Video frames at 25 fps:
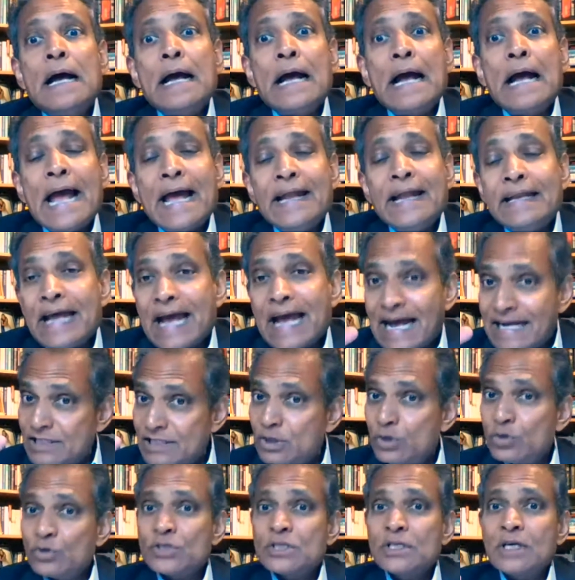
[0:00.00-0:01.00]
and as
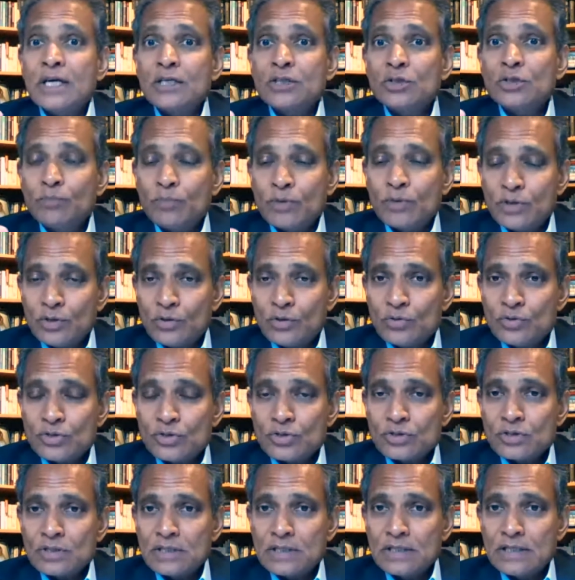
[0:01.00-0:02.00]
you start to
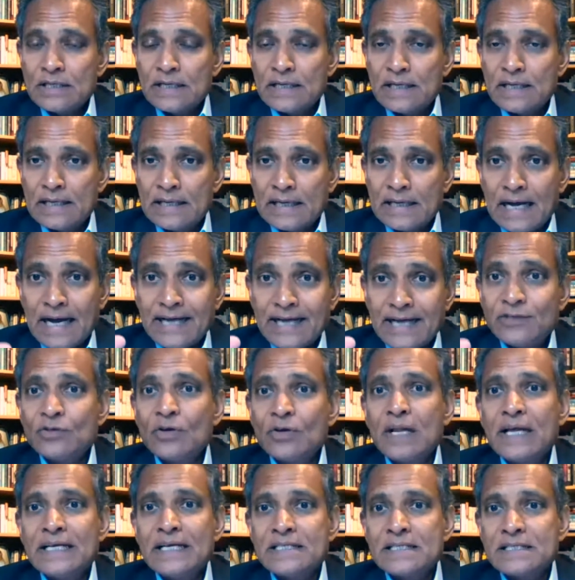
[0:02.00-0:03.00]
produce
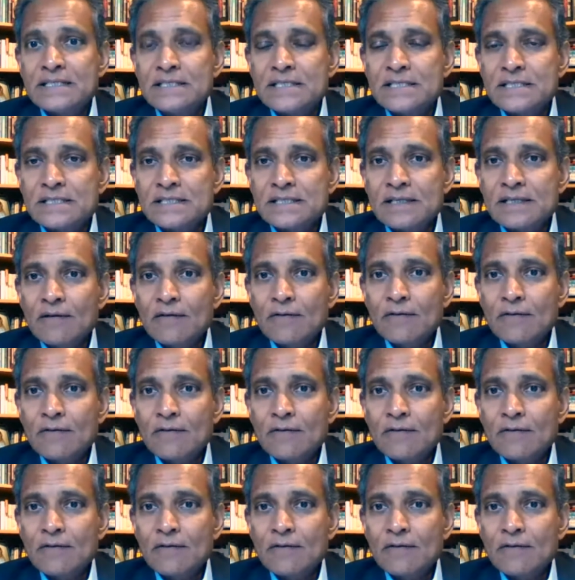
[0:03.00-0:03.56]
hydrolysis